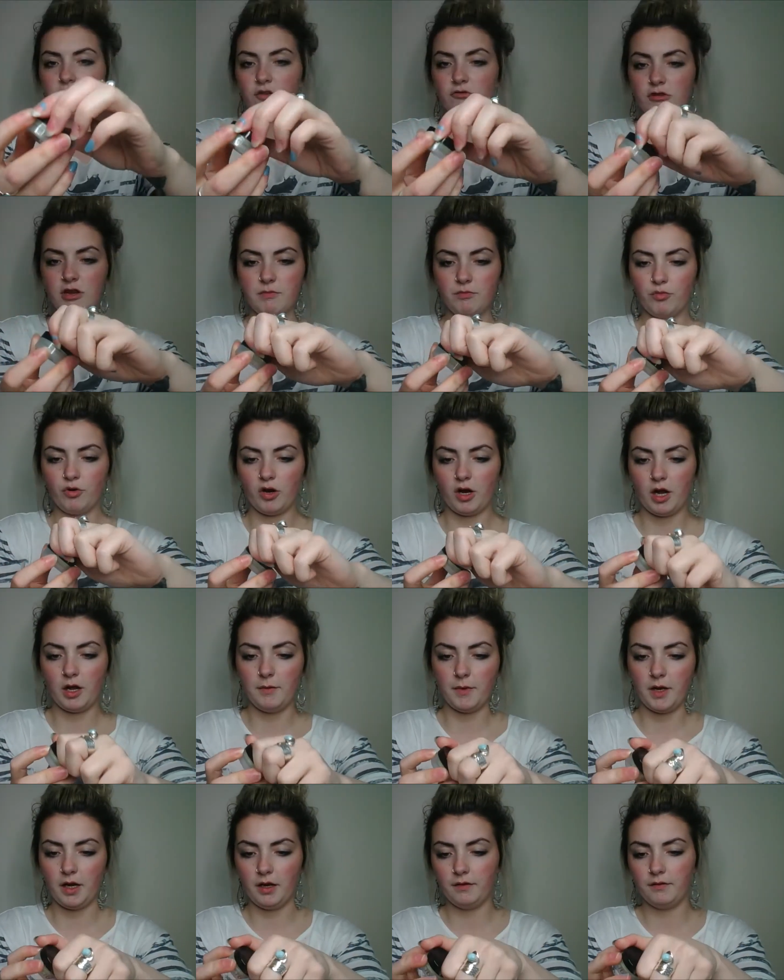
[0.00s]
a green
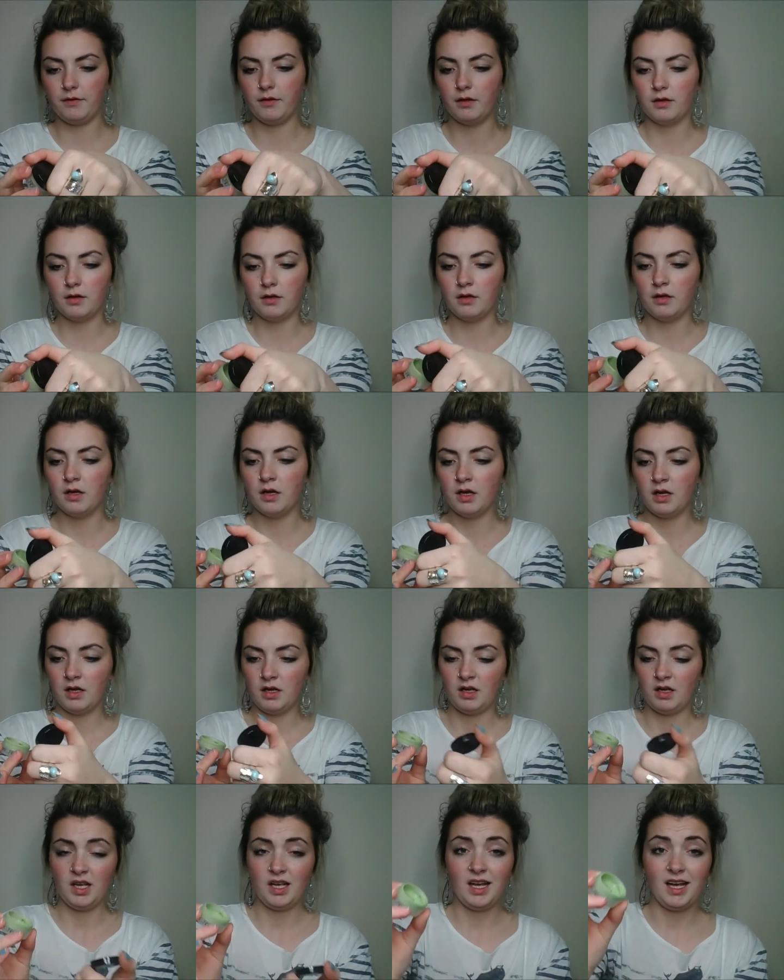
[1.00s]
primer,
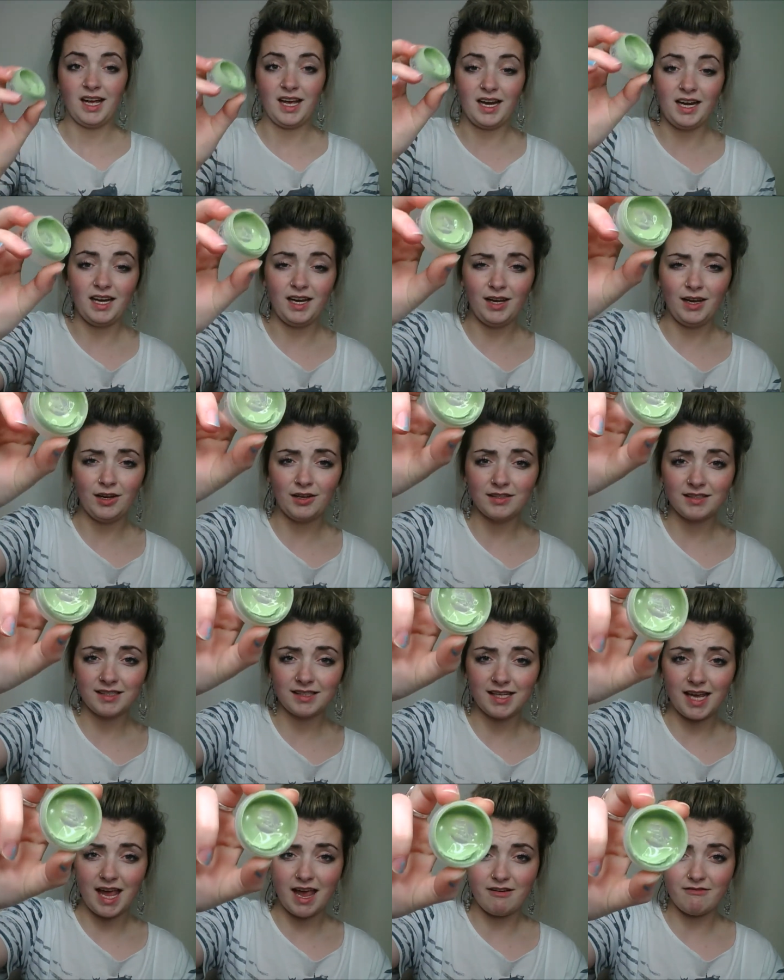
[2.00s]
and it looks
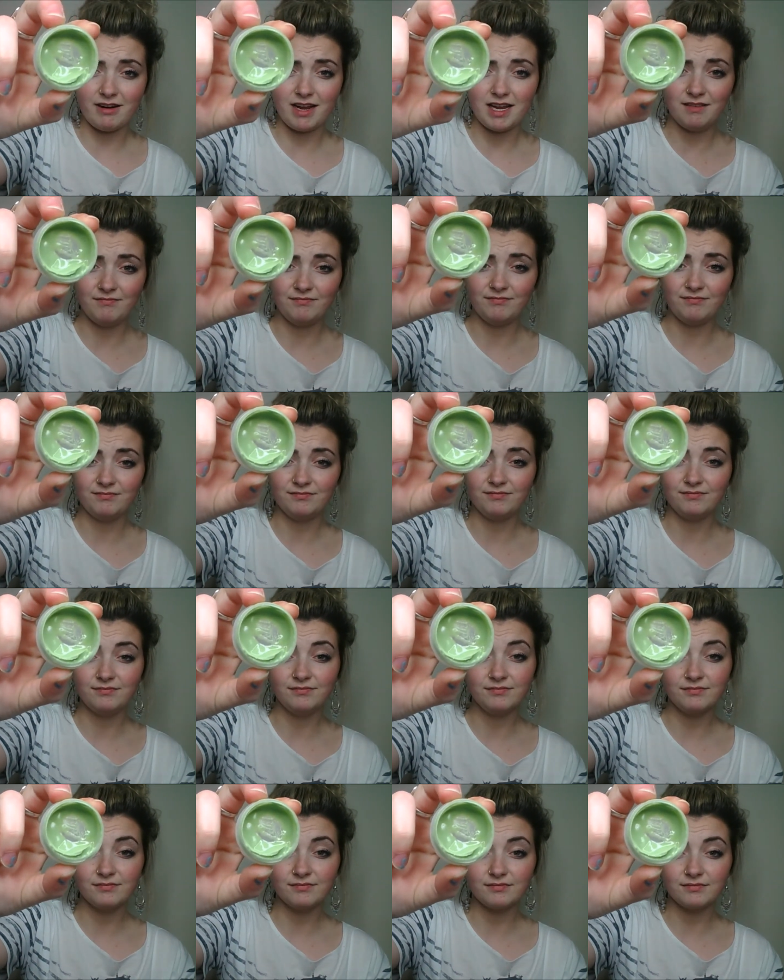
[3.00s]
scary,
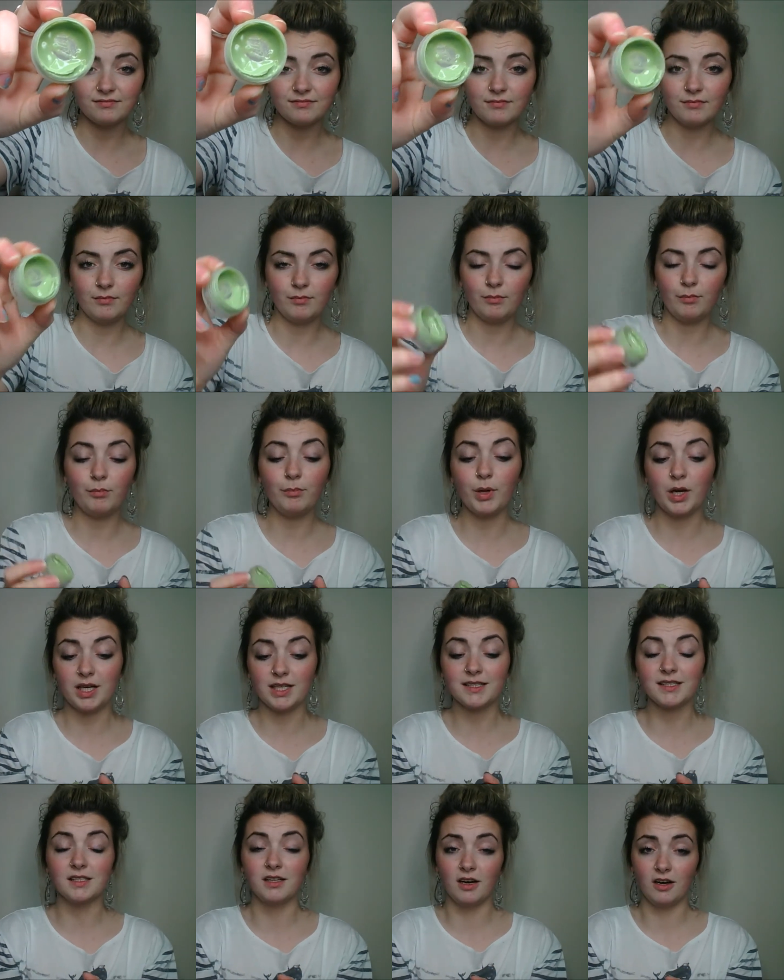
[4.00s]
but
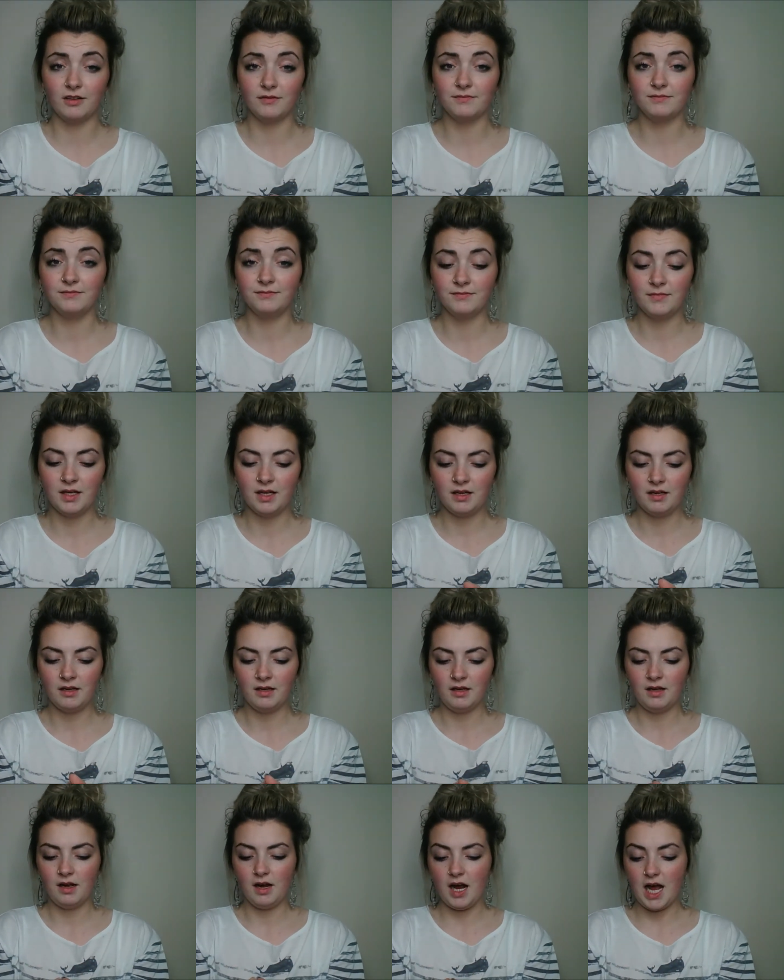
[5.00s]
it's not.
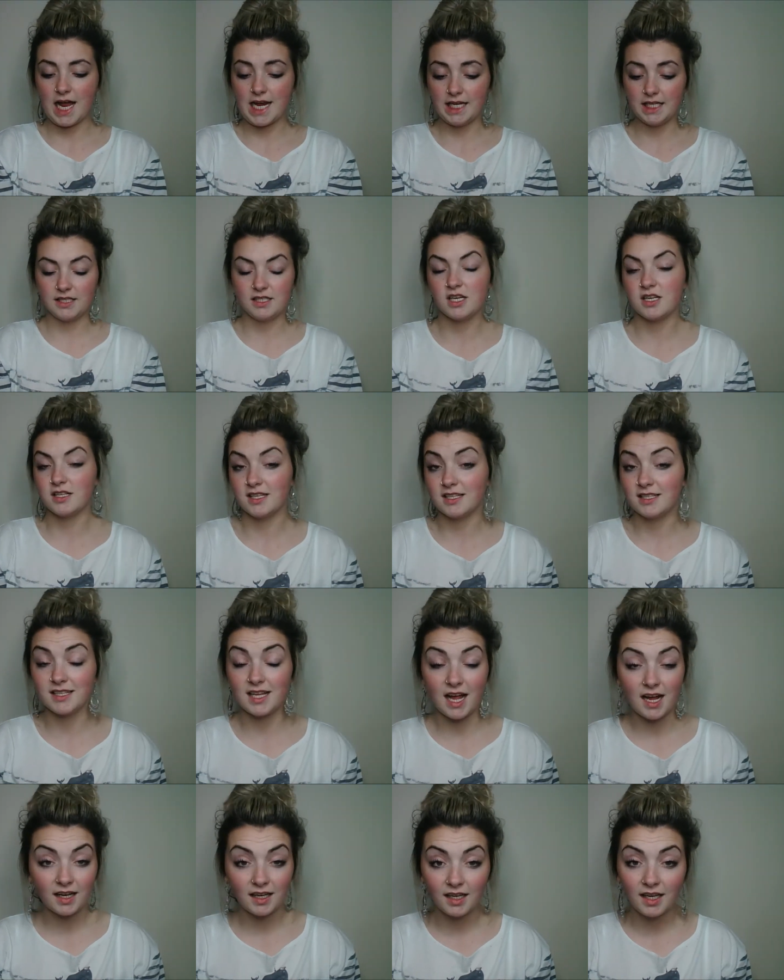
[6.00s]
And it does
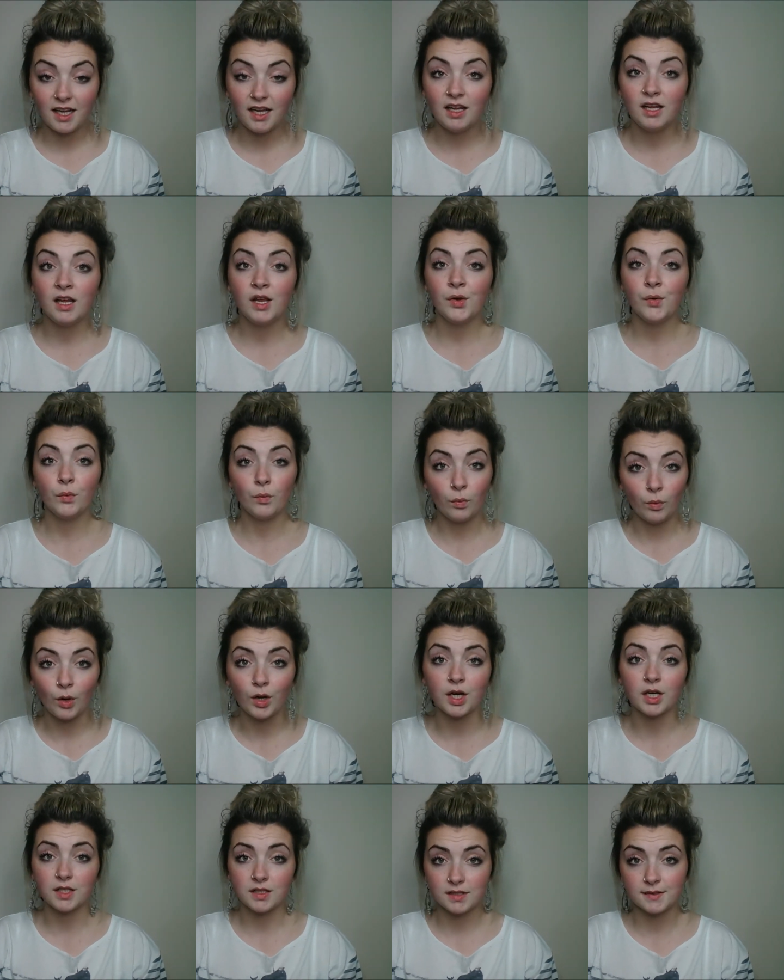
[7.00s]
exactly
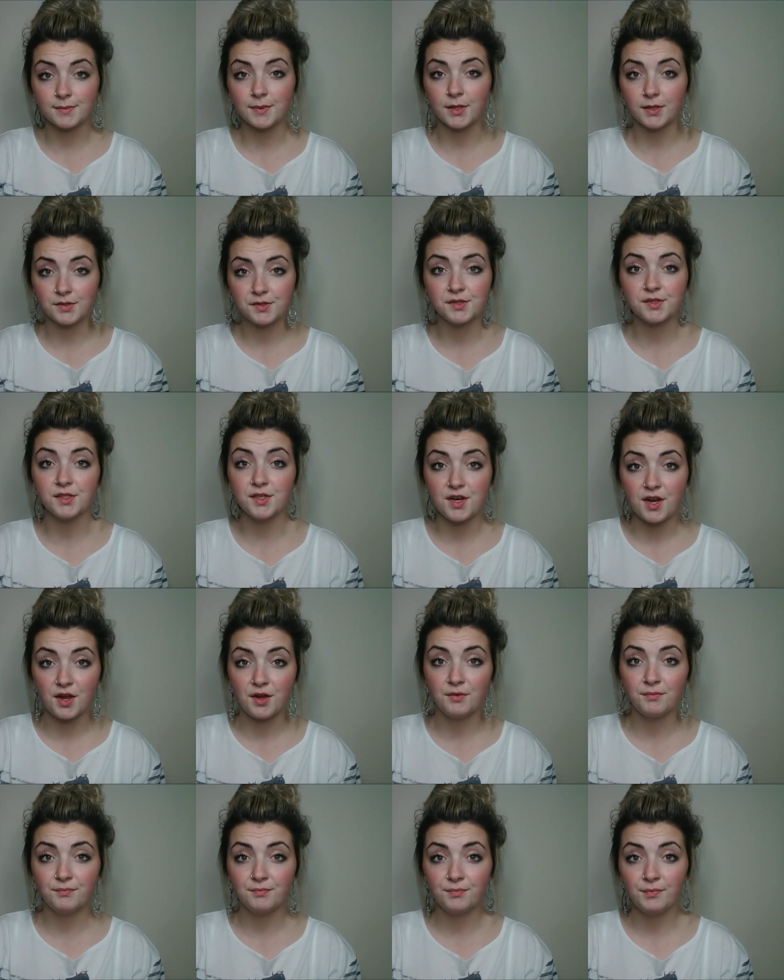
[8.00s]
what it's supposed to
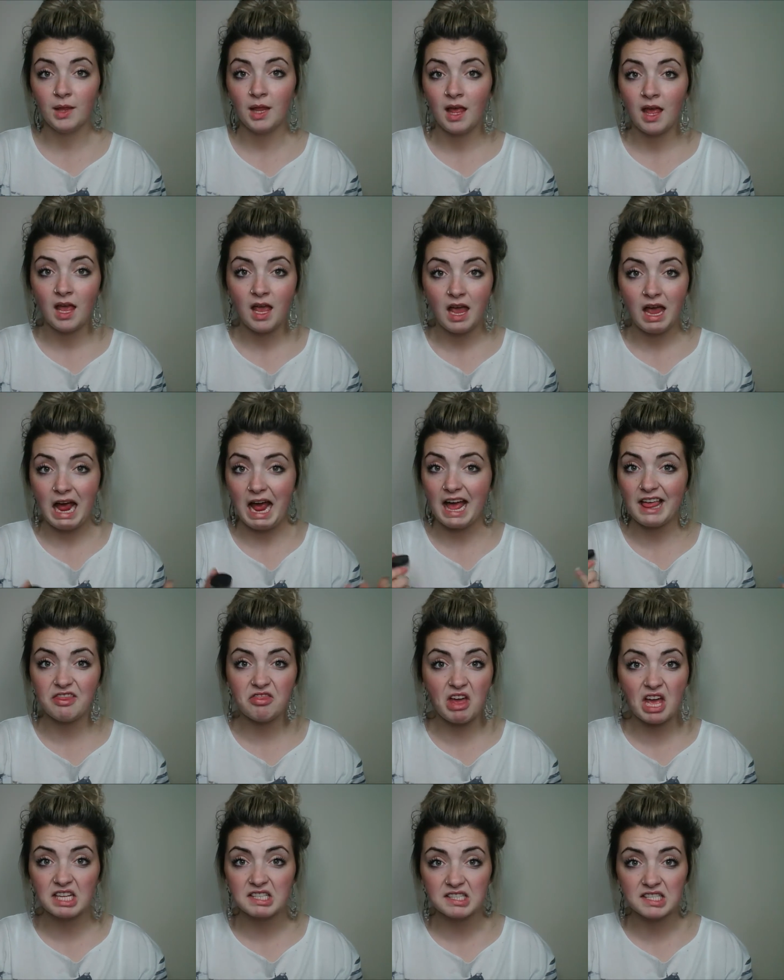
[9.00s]
do. And
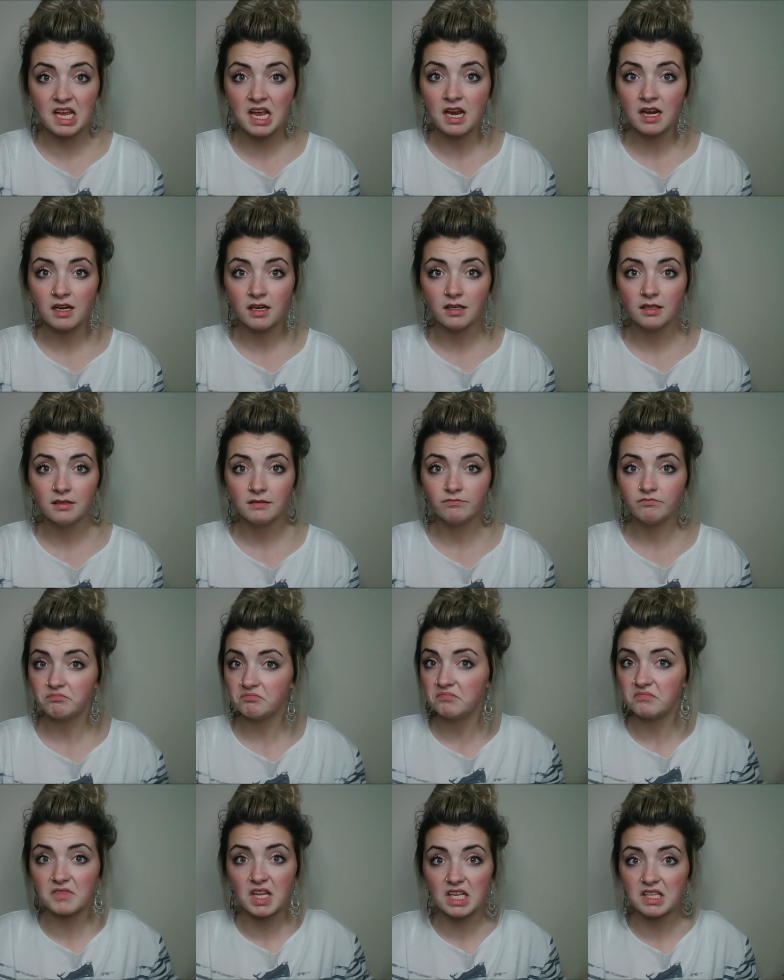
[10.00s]
that's it.
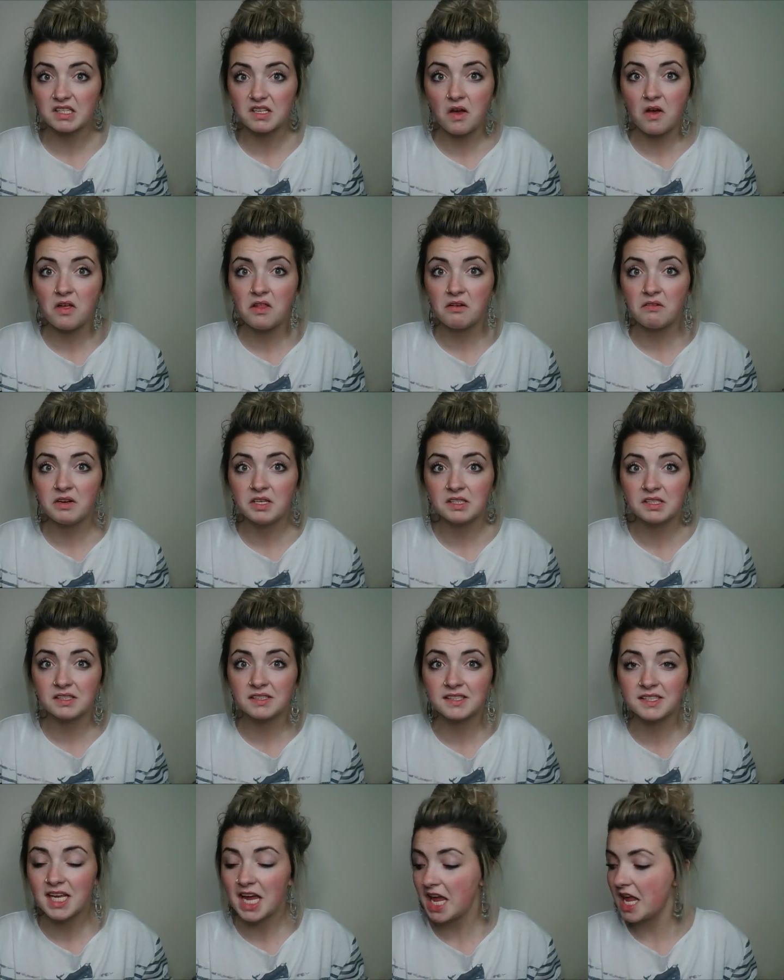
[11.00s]
That's all there is to
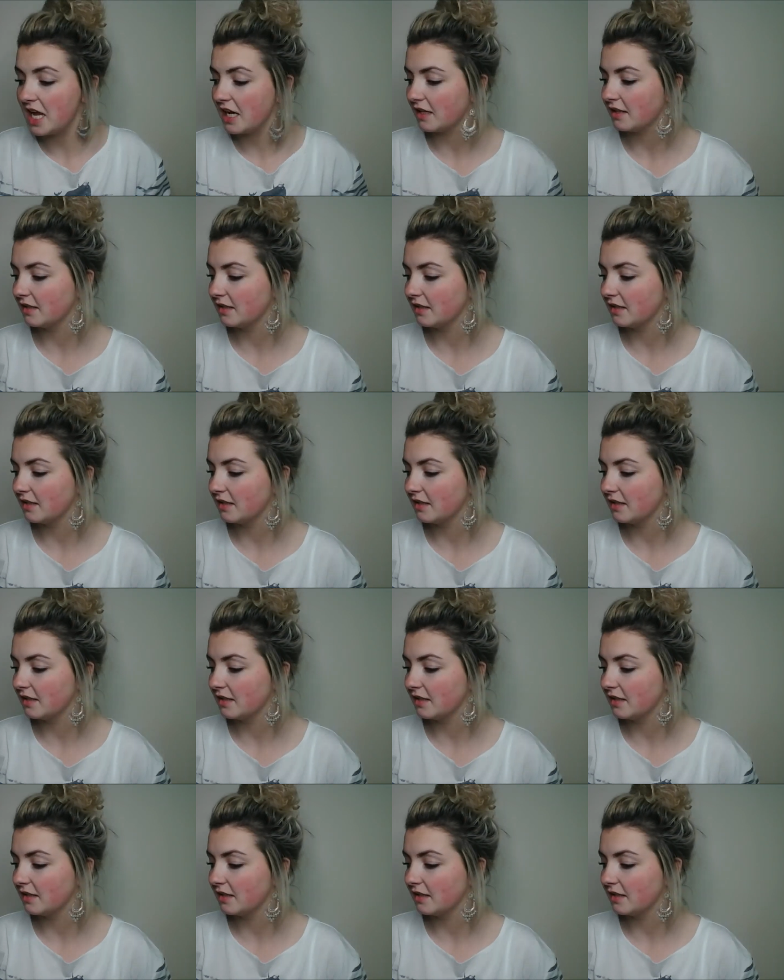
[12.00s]
say.